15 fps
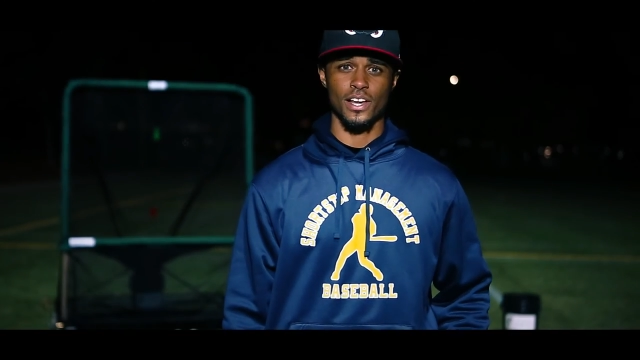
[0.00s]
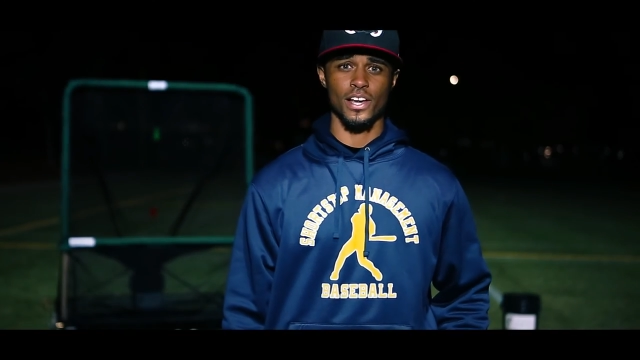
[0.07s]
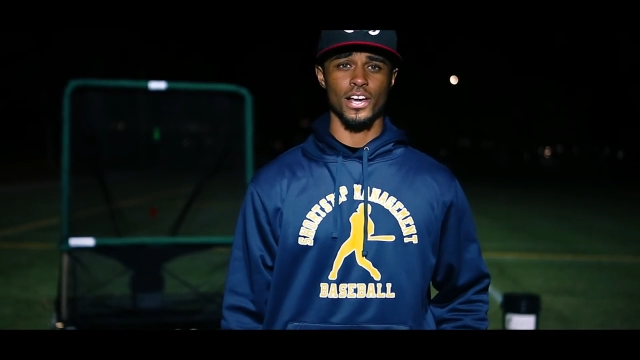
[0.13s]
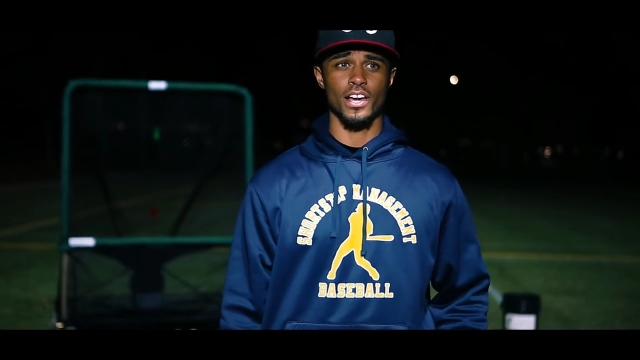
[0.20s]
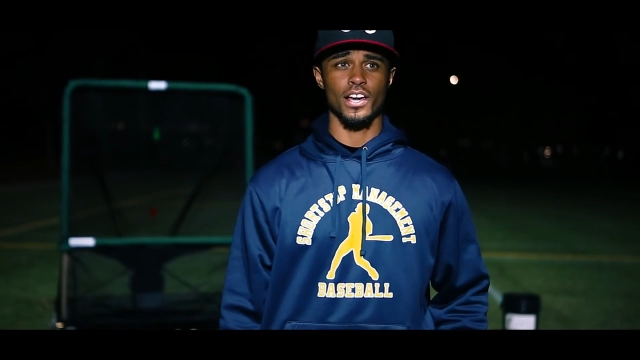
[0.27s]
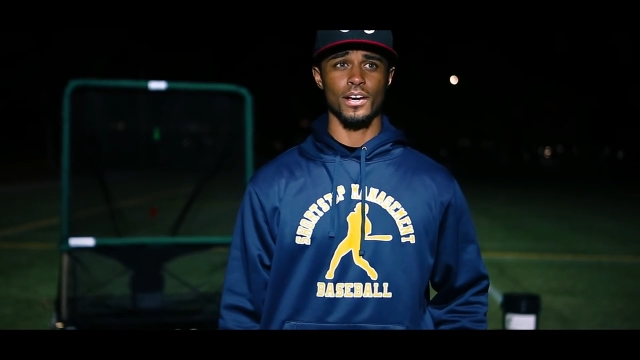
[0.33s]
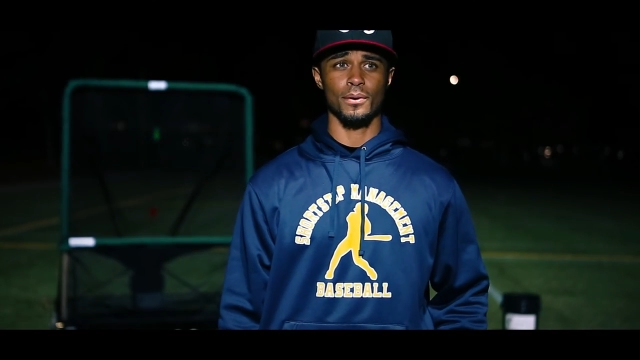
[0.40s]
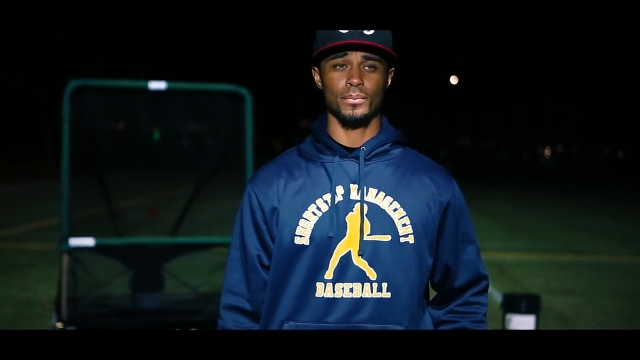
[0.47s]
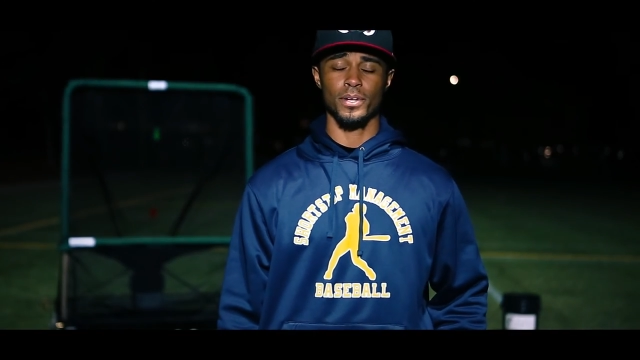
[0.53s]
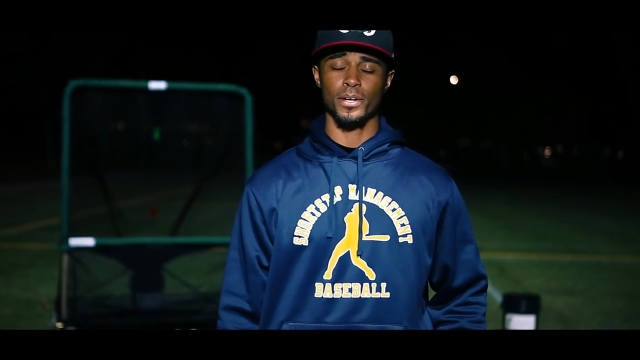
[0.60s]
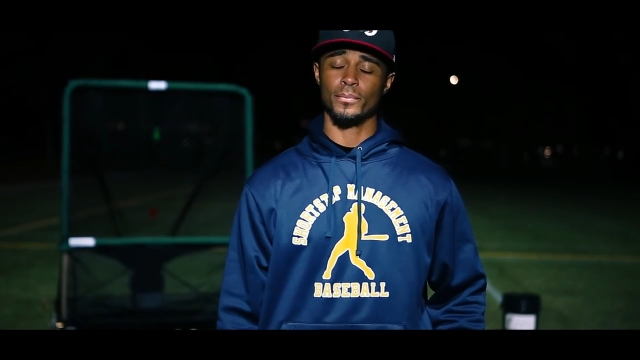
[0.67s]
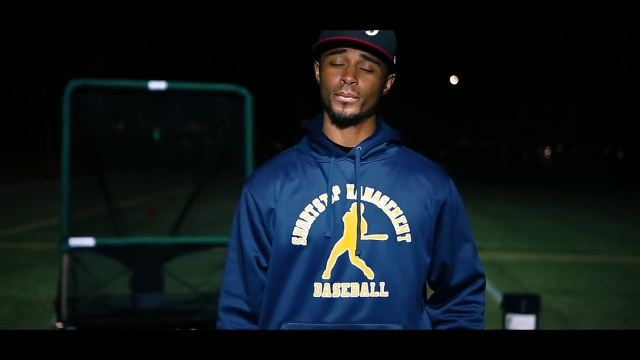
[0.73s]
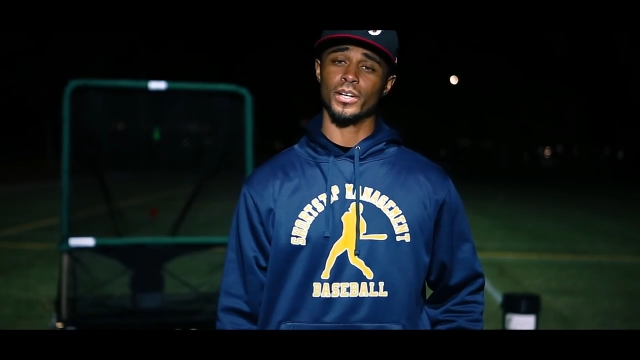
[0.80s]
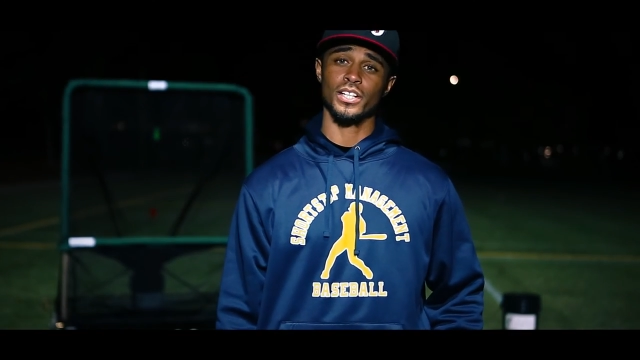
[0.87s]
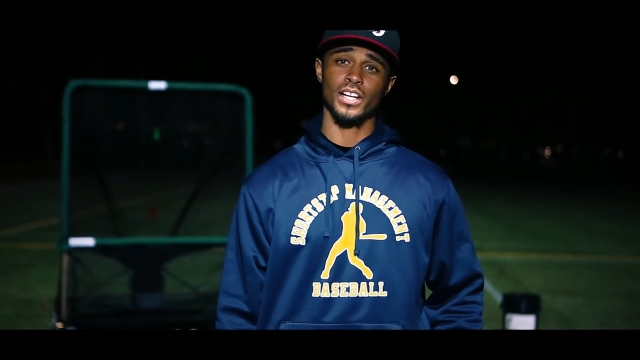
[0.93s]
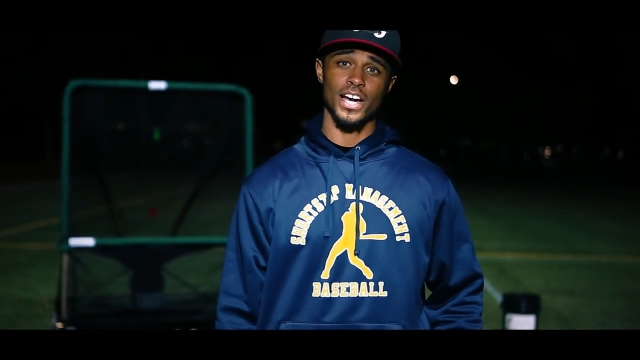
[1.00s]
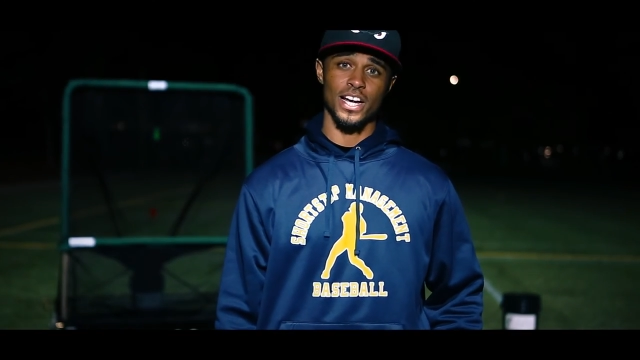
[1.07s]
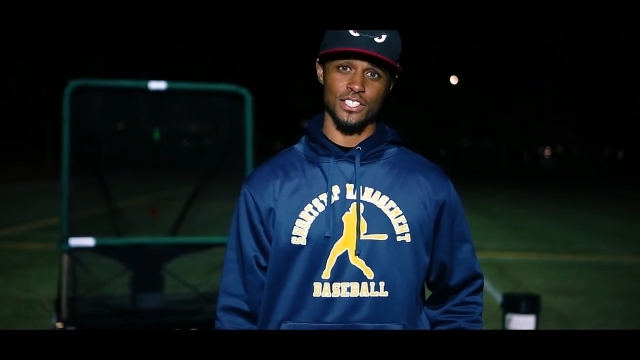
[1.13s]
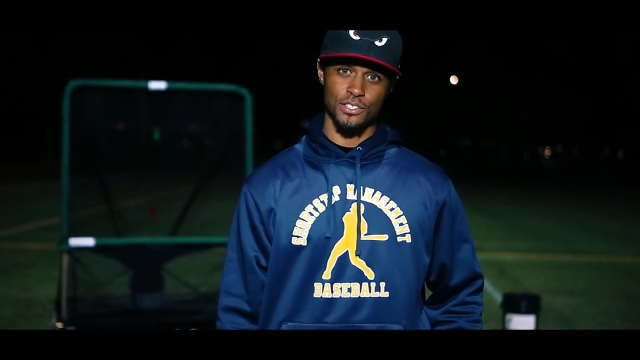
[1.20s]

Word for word: I, I uh, played at Berkeley High